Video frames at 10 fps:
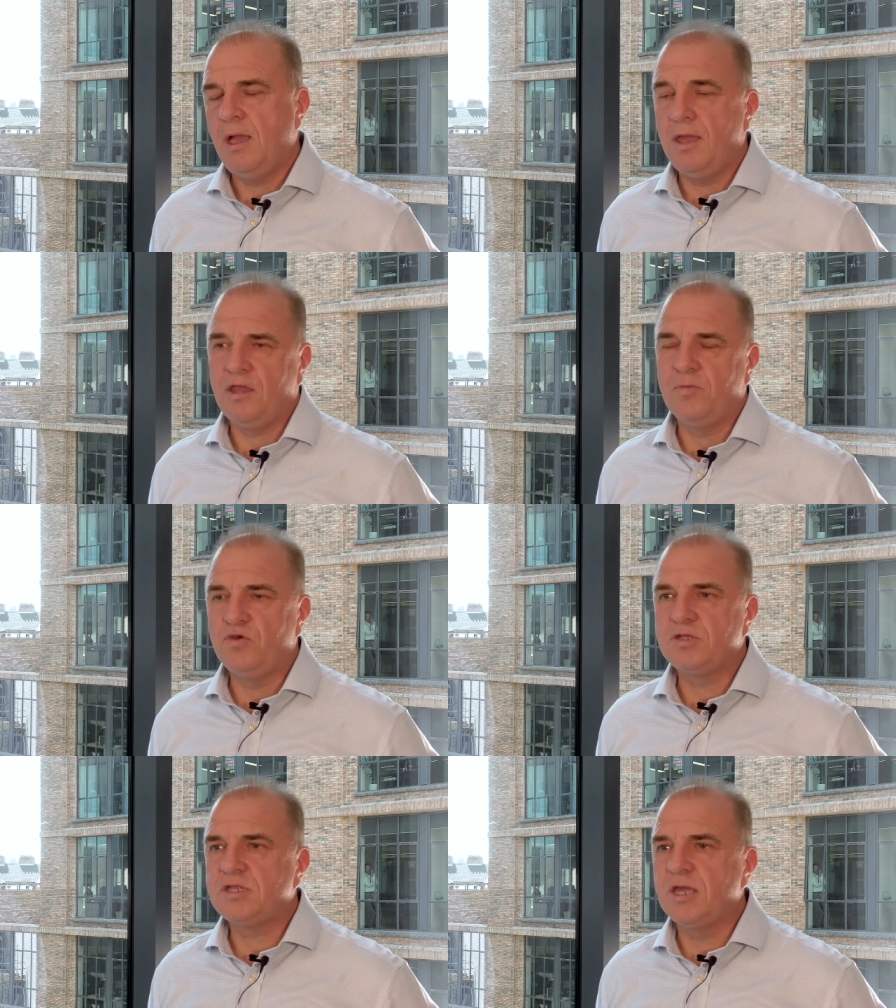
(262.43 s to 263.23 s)
And a
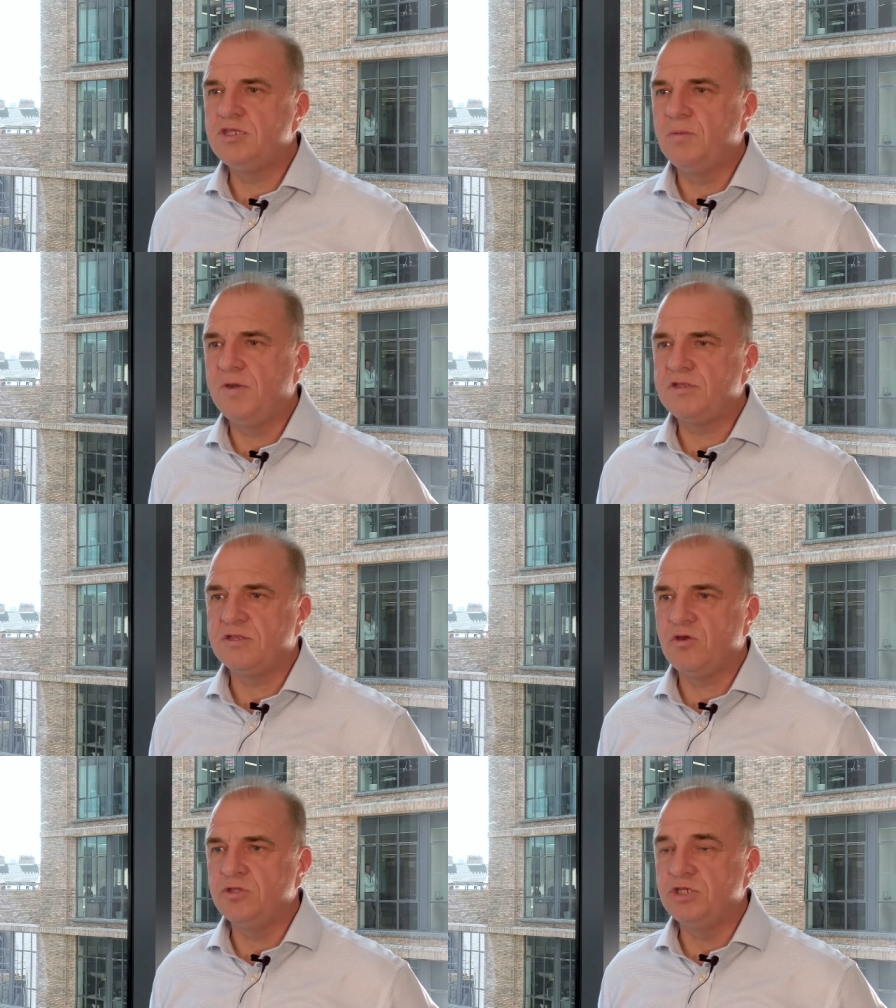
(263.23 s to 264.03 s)
Computacenter business
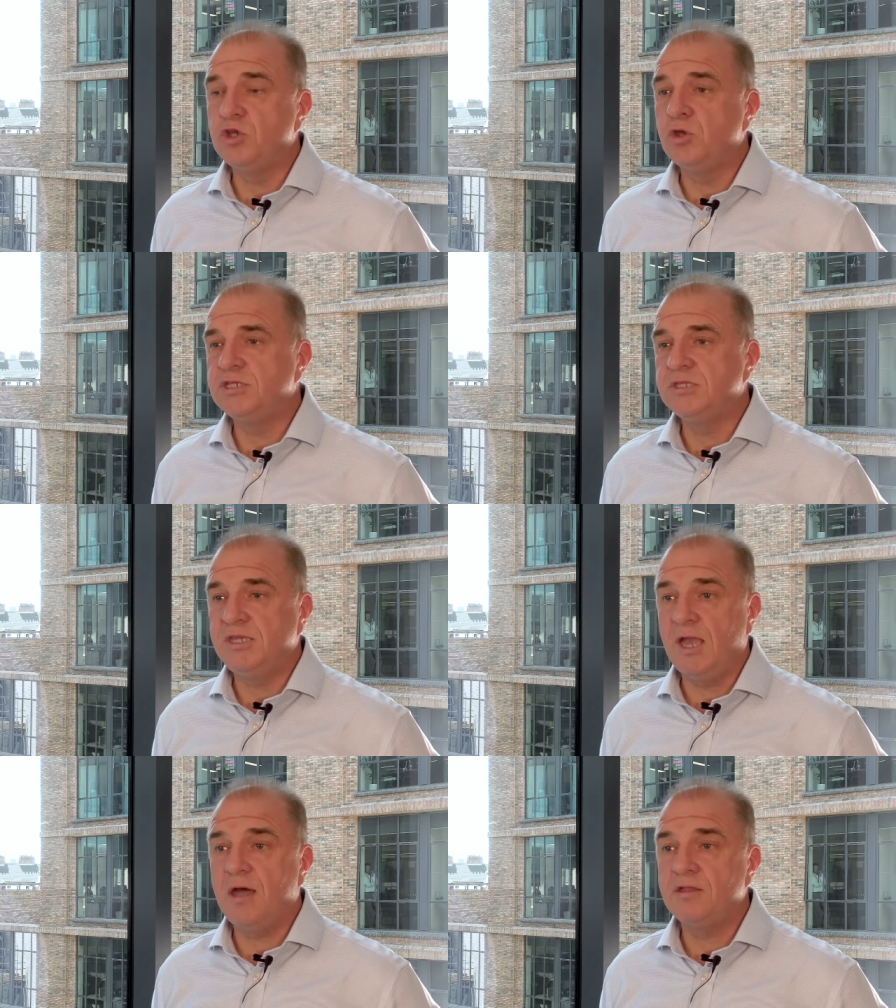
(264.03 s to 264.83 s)
continuity and
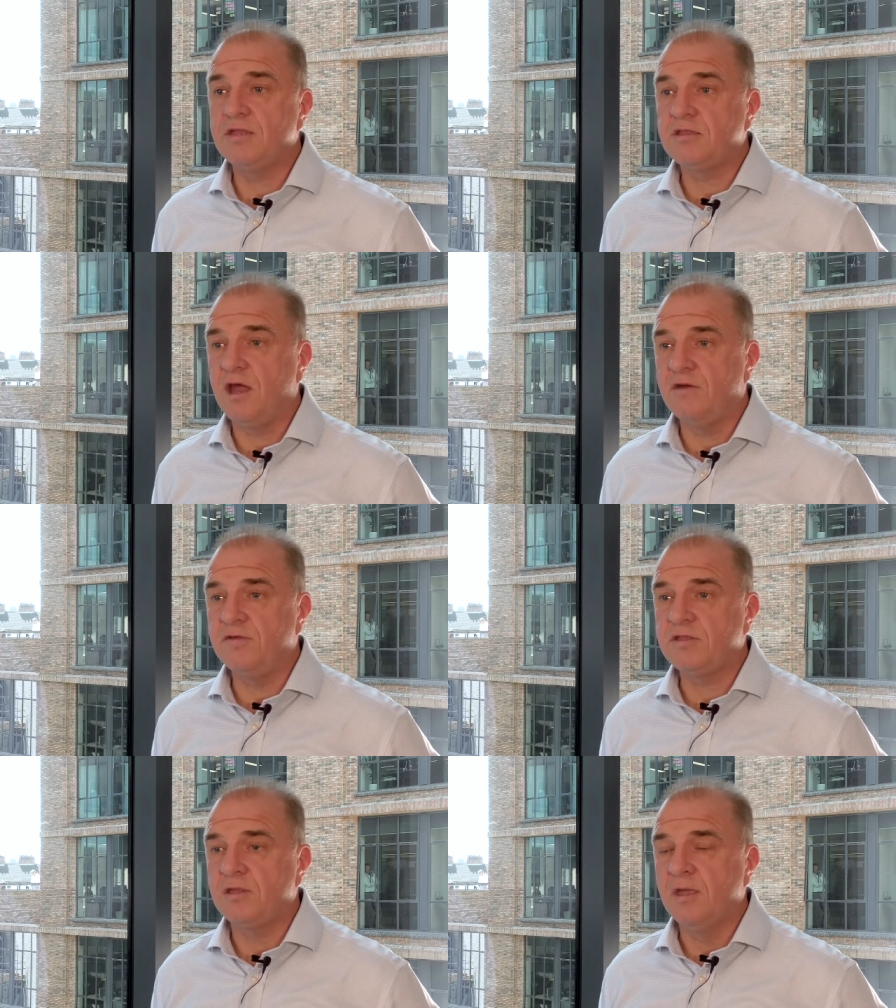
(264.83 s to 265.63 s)
DR as a
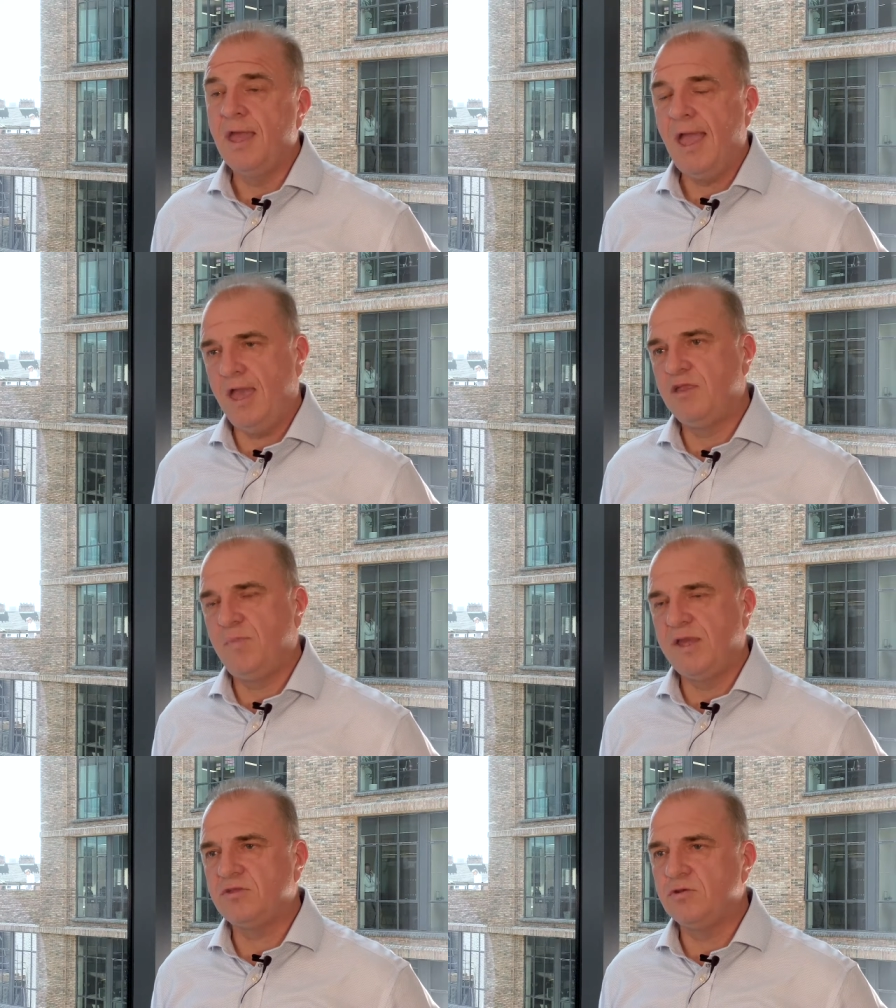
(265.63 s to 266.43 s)
service is
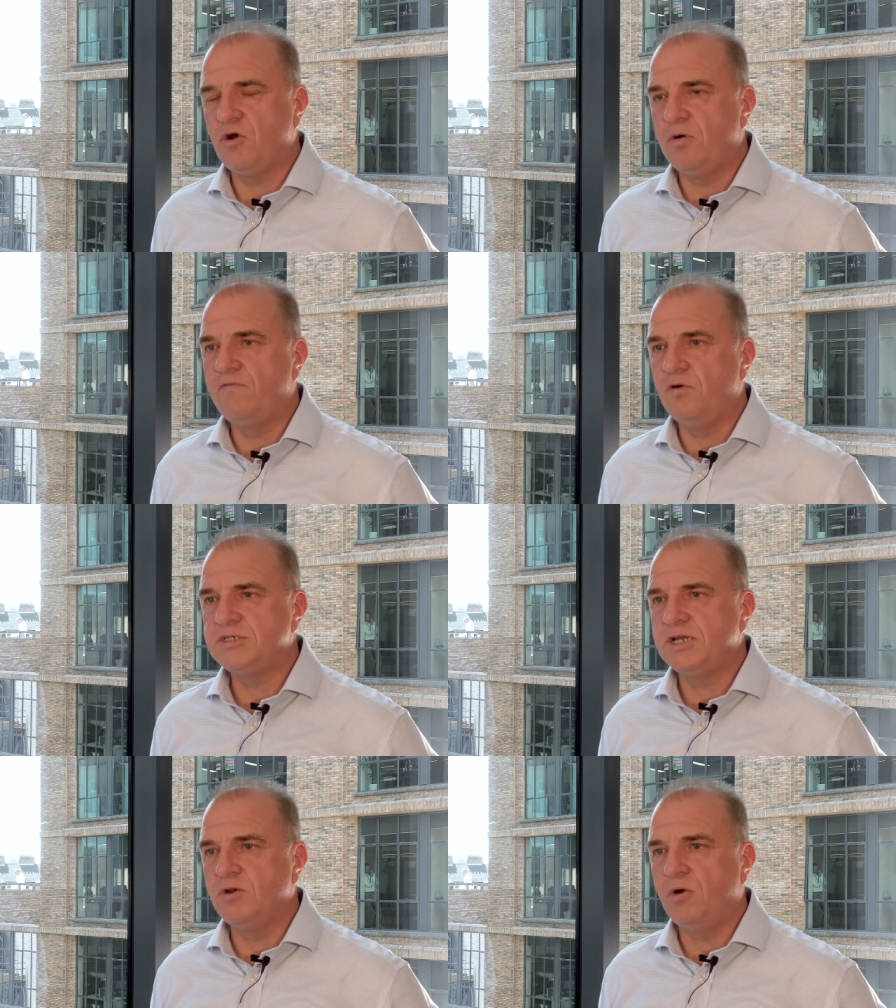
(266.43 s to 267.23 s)
based on Commvault
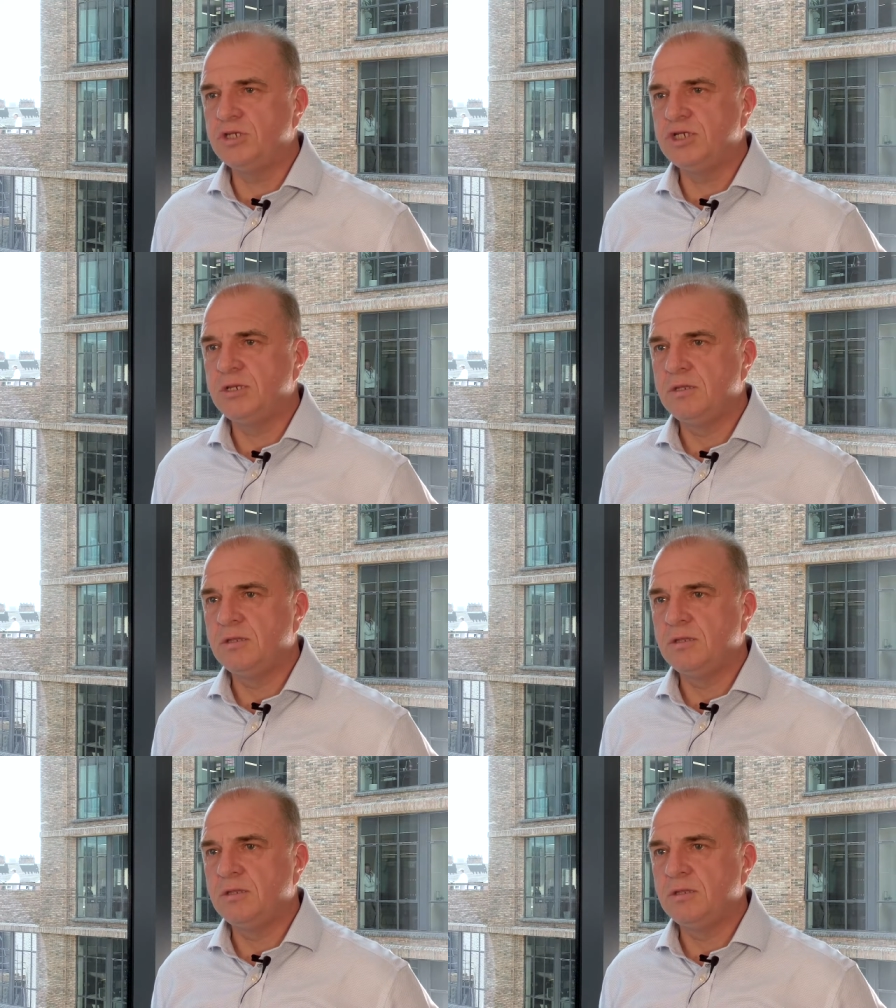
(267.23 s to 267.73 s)
technology.